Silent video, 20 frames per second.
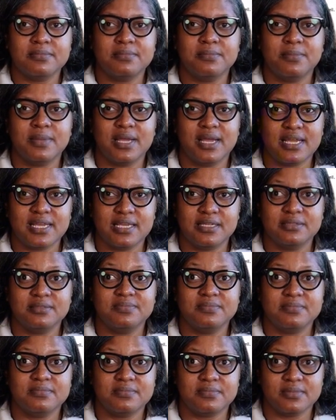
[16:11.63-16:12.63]

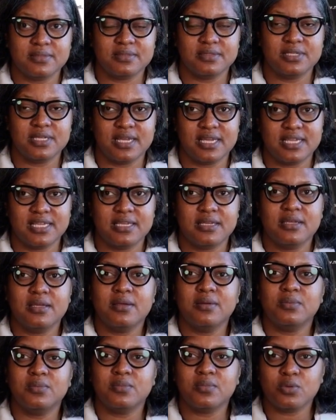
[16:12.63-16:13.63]
plain Jane
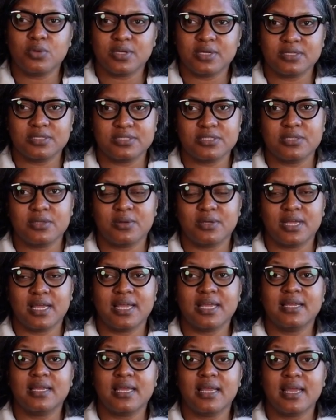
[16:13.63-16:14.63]
works.
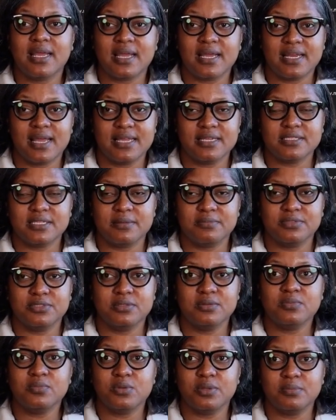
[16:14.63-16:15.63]
Okay, a lot of times
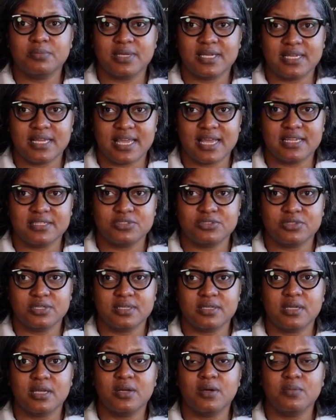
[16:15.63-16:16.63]
we're being
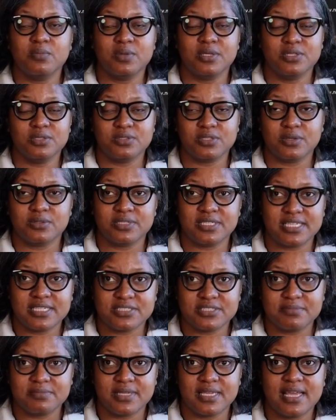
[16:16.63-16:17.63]
extra when you don't need
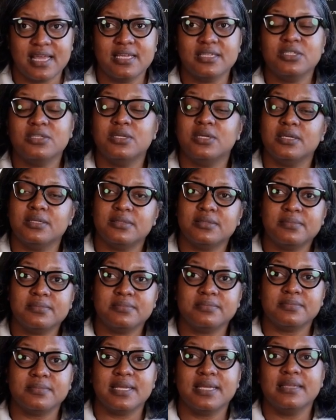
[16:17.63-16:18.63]
to be extra
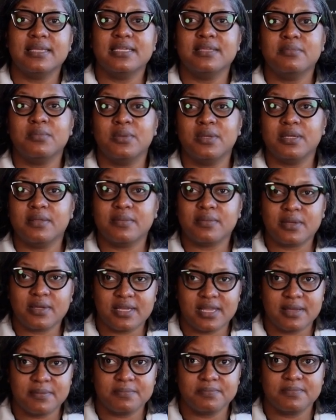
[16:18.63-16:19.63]
at this point.
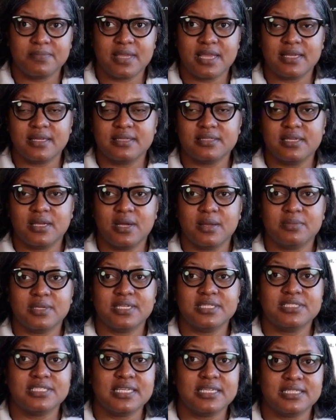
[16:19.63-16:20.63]
Okay, so I'm
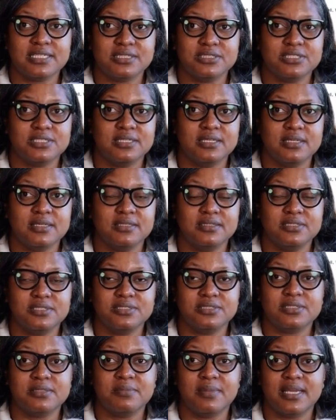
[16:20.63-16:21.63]
gonna send this
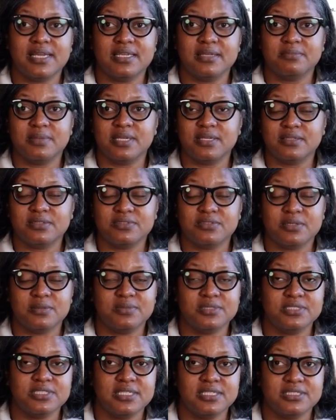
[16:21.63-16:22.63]
just to my email. So I'm
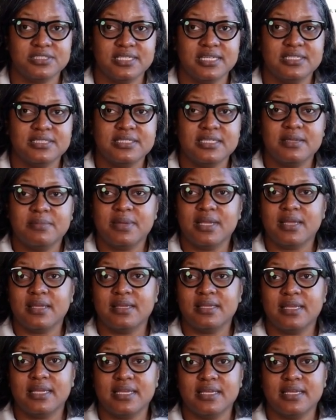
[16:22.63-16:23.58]
gonna send a test email